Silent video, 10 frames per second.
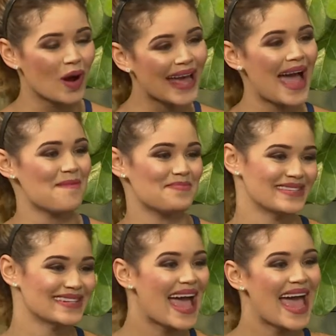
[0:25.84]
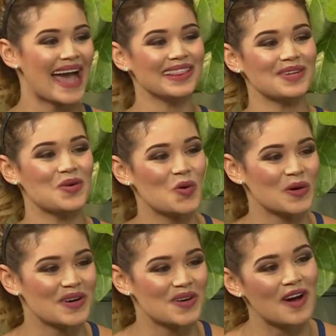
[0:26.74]
what happened at the
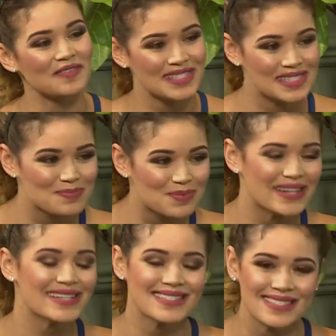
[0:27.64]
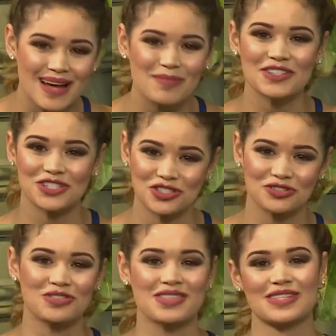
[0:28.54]
Coricraft spring-summer
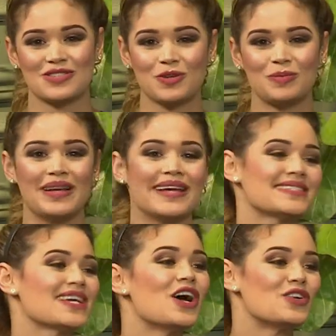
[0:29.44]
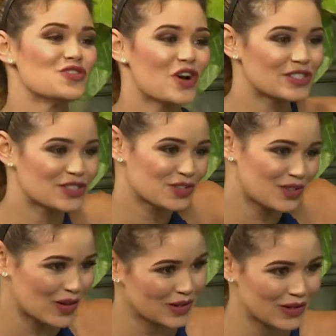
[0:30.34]
shoot that took place not too
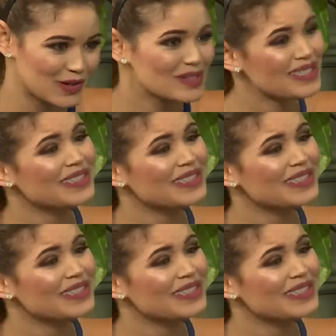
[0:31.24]
long ago.